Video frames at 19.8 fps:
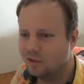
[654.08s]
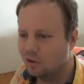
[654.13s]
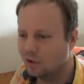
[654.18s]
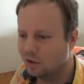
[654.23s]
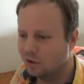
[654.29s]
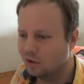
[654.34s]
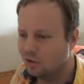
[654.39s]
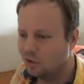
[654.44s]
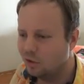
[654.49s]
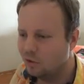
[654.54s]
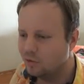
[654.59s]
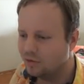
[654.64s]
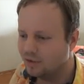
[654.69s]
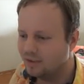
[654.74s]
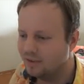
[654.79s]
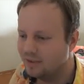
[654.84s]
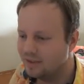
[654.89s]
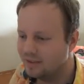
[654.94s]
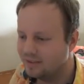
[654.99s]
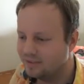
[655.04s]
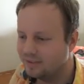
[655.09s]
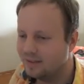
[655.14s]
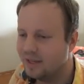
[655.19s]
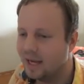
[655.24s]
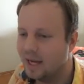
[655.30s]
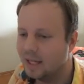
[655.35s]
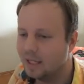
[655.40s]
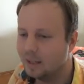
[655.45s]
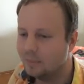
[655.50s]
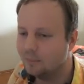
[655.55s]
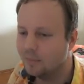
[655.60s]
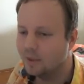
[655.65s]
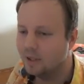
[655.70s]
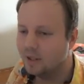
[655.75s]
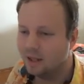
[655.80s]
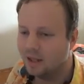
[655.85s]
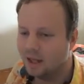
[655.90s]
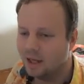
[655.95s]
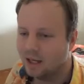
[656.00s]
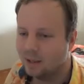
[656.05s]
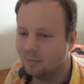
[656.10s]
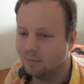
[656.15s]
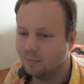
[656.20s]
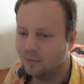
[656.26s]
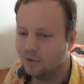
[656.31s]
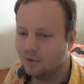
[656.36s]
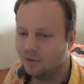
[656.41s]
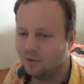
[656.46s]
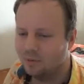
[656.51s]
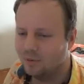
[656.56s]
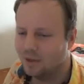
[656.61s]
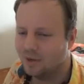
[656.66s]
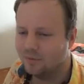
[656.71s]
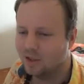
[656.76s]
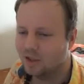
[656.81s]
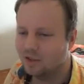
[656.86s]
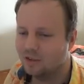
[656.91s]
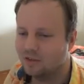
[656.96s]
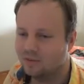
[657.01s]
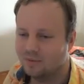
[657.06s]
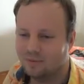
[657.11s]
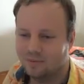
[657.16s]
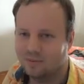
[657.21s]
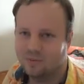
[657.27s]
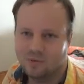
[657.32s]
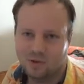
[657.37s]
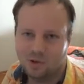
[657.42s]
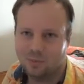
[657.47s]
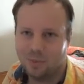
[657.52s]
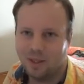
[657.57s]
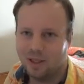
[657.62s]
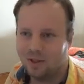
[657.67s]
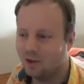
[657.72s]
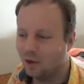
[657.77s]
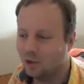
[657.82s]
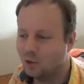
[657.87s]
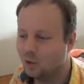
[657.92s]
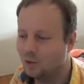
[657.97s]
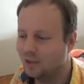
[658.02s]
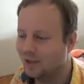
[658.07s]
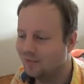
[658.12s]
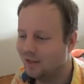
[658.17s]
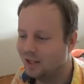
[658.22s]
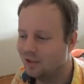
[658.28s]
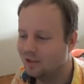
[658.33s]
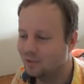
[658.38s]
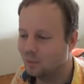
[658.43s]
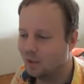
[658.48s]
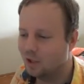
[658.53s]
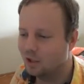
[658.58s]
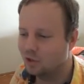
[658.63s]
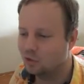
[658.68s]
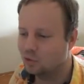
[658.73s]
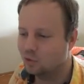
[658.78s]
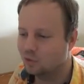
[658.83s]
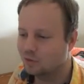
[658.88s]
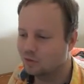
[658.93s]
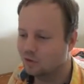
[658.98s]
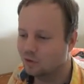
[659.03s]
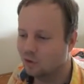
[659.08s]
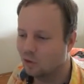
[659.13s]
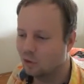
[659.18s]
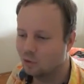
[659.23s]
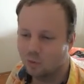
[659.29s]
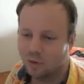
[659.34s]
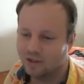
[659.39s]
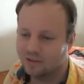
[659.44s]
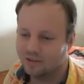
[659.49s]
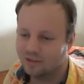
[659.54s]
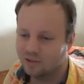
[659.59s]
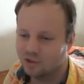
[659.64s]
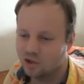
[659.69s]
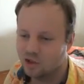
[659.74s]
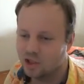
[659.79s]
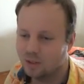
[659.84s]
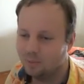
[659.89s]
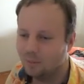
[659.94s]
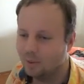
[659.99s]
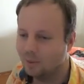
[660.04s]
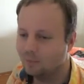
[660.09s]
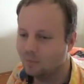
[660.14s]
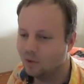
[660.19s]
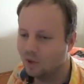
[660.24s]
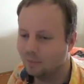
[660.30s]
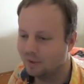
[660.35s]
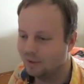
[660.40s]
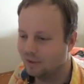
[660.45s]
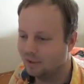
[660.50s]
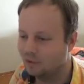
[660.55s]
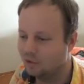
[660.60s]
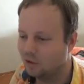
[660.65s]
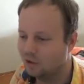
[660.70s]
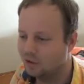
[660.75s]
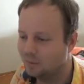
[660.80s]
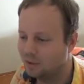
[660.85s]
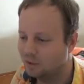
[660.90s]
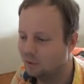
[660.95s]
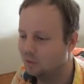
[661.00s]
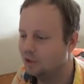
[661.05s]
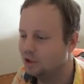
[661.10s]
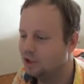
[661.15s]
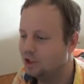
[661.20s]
that you're gonna use in this game. You're never gonna speak go to another Esperanto during a congress and sheep him type of thing, turn him into